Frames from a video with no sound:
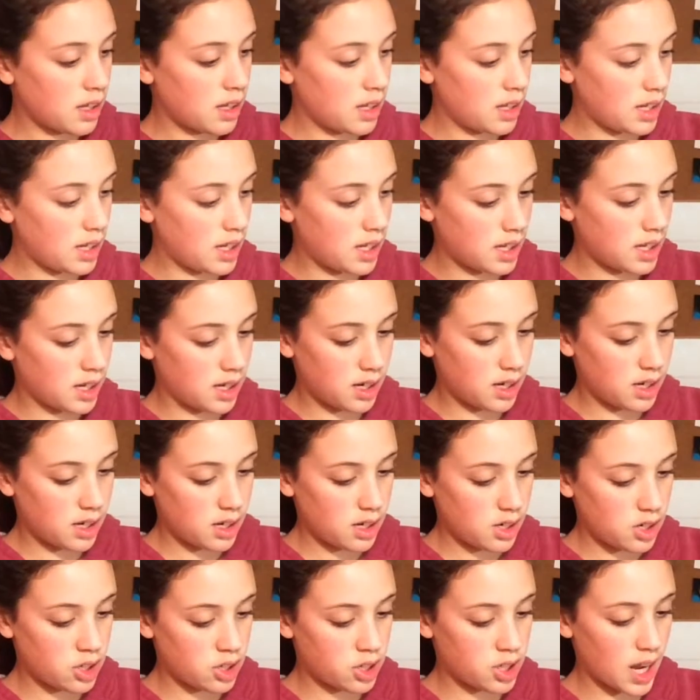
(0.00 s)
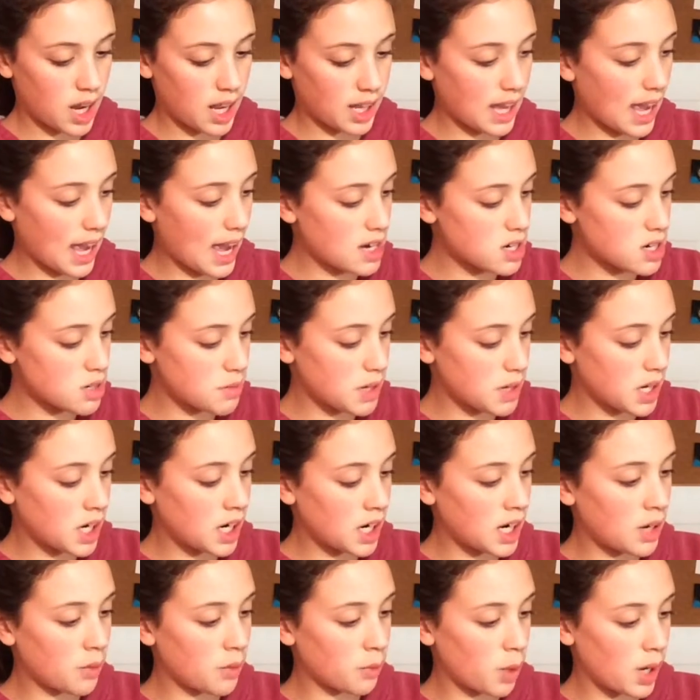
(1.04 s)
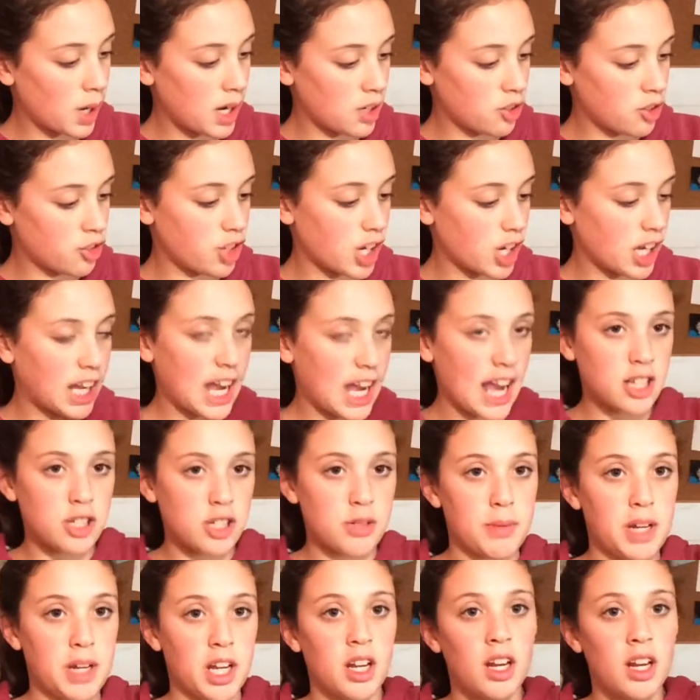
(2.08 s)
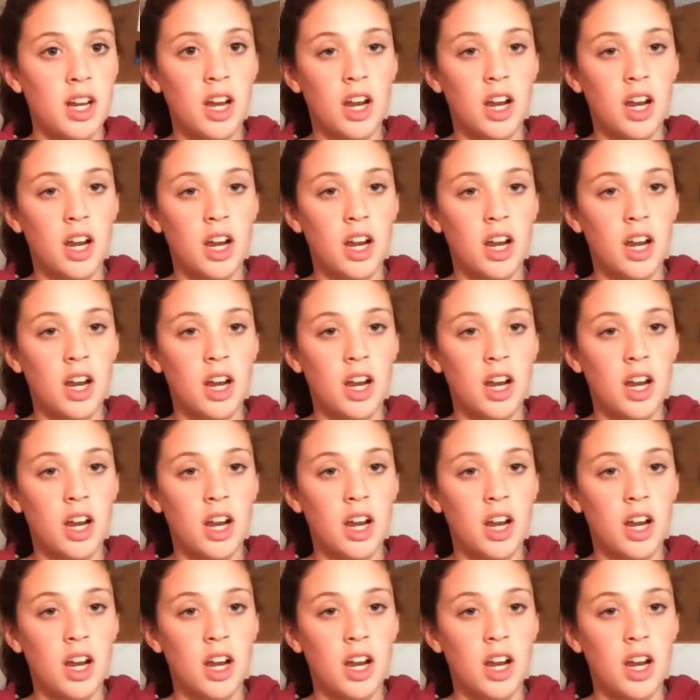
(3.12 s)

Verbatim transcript: in Shea Cashmere and one in Shea Cashmere,